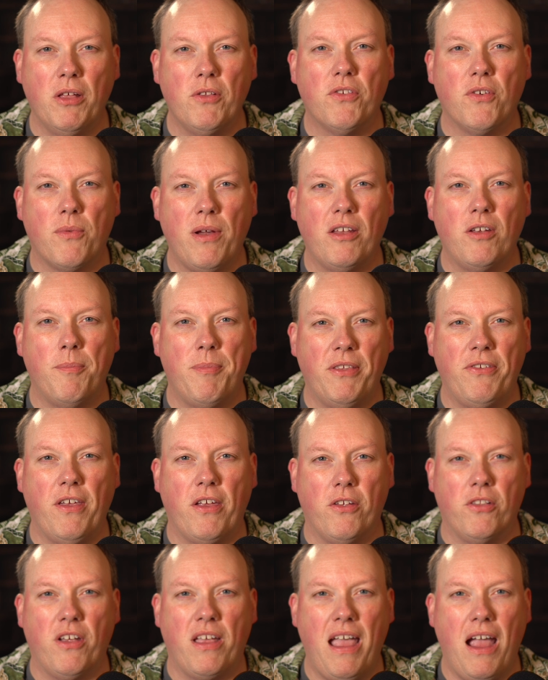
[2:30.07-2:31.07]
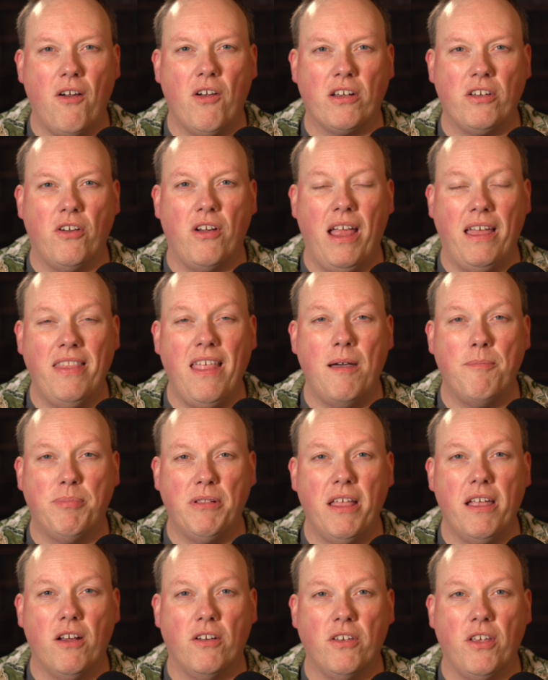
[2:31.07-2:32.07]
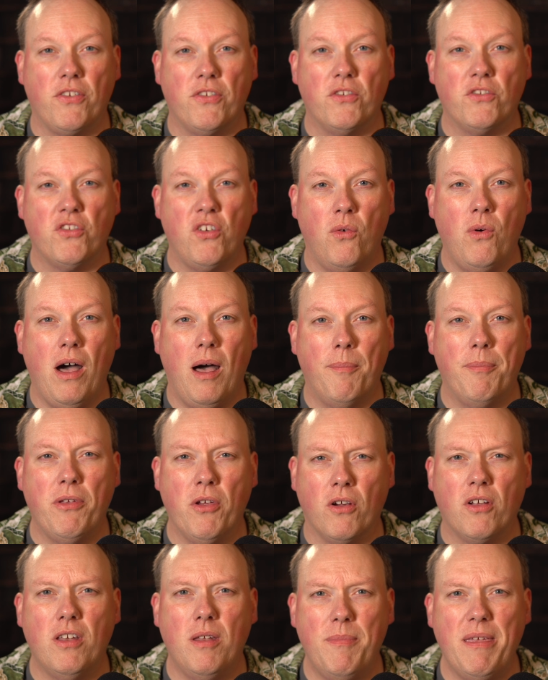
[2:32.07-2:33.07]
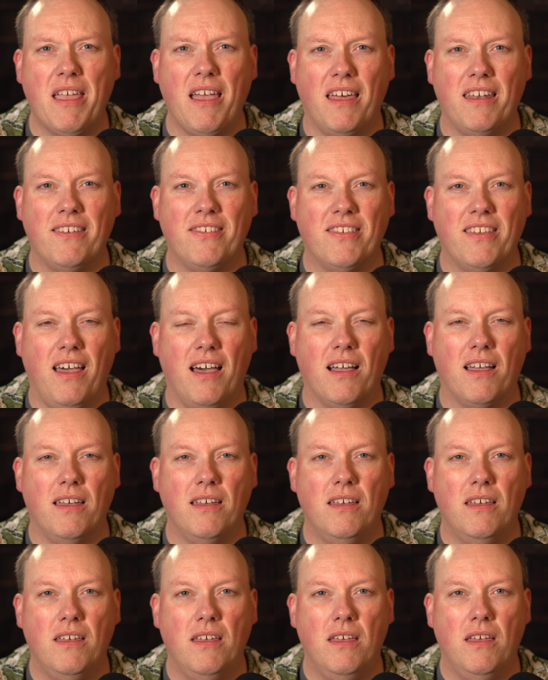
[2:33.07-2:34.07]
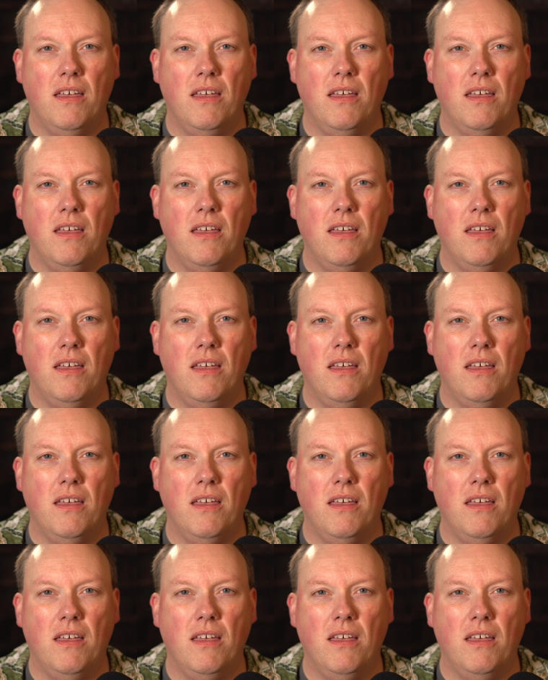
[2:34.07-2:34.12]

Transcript: built around a particular character and that player doesn't show up, you're going to be kind of stuck.